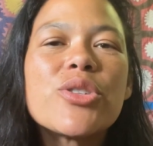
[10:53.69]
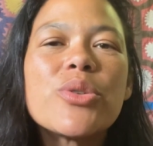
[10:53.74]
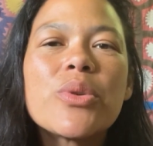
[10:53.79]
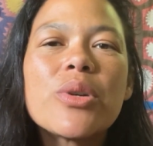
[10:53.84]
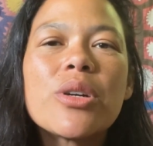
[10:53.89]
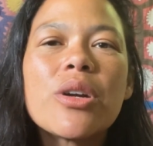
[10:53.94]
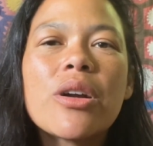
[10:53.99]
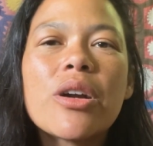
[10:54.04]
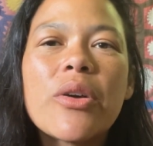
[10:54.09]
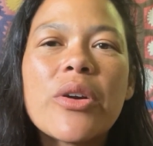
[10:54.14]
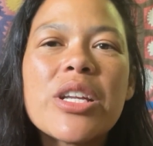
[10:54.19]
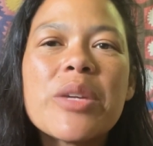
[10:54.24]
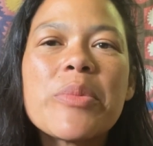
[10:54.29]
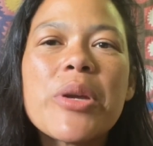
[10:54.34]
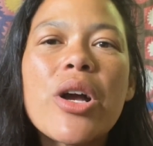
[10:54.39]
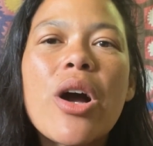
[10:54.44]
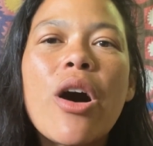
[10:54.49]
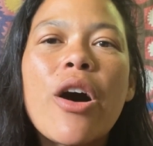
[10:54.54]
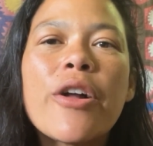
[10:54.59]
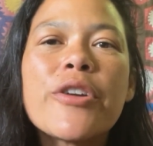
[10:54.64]
you're going to
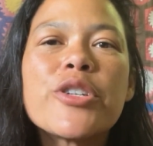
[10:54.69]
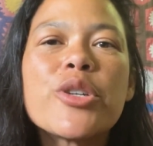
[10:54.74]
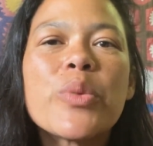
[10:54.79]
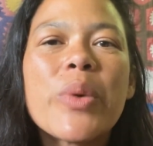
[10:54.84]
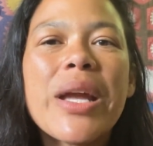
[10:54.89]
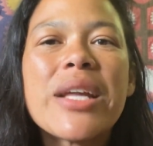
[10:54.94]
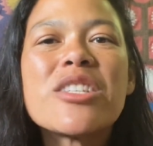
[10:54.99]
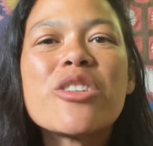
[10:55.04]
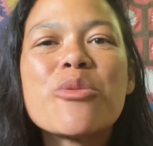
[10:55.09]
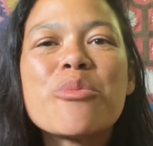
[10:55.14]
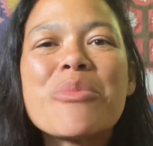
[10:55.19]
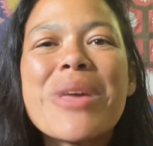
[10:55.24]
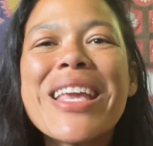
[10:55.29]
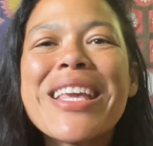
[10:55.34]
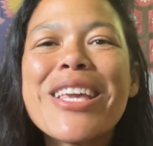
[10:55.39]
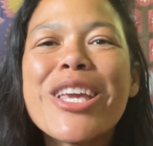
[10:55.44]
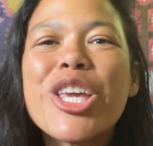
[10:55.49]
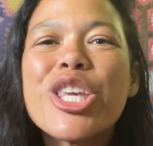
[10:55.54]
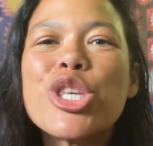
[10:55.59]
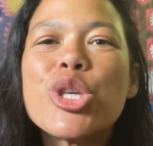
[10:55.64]
be on your way to
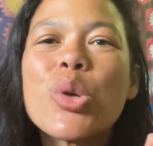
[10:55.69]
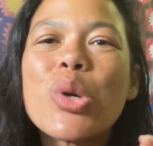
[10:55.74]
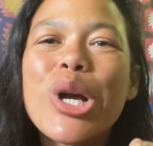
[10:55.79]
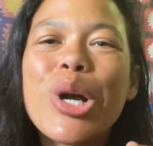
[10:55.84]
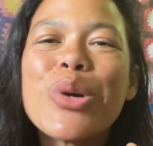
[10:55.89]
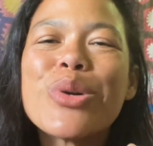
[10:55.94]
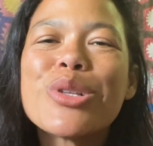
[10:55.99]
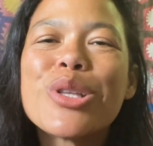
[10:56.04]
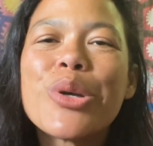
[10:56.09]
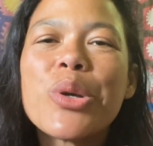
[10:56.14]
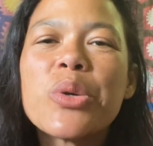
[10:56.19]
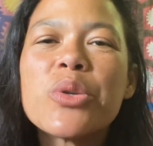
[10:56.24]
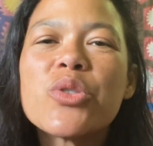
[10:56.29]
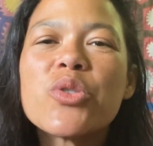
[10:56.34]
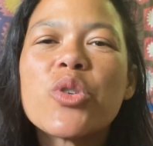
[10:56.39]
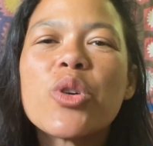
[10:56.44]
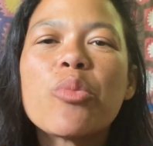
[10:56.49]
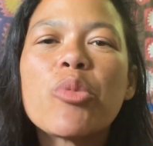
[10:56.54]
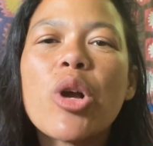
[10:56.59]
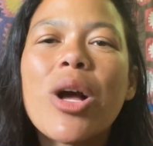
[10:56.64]
making your own clothes
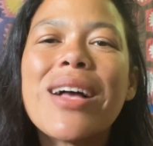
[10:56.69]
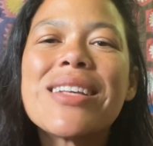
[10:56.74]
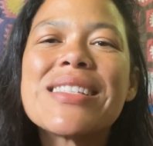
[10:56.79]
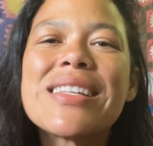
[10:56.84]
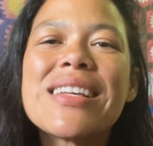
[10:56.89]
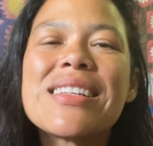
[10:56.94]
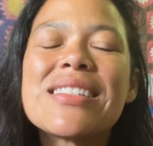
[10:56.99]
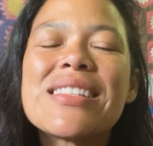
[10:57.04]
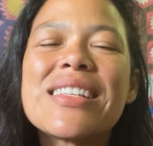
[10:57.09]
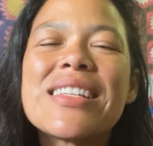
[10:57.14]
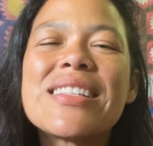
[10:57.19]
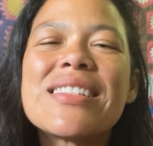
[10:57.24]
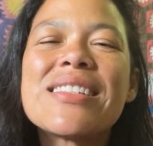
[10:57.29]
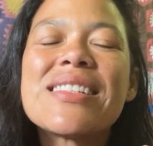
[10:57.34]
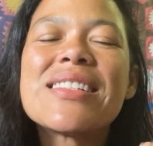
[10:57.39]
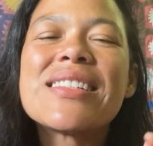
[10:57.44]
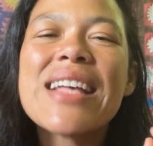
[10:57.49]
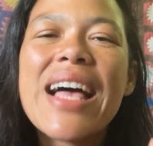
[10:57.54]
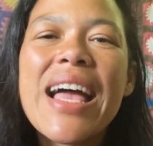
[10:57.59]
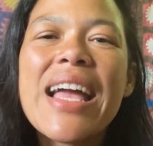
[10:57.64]
through a process that is
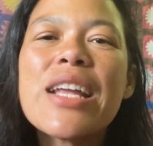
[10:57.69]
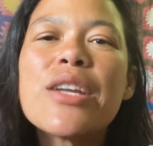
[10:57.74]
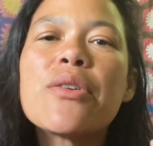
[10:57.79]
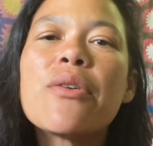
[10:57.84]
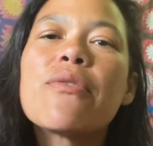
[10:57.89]
designed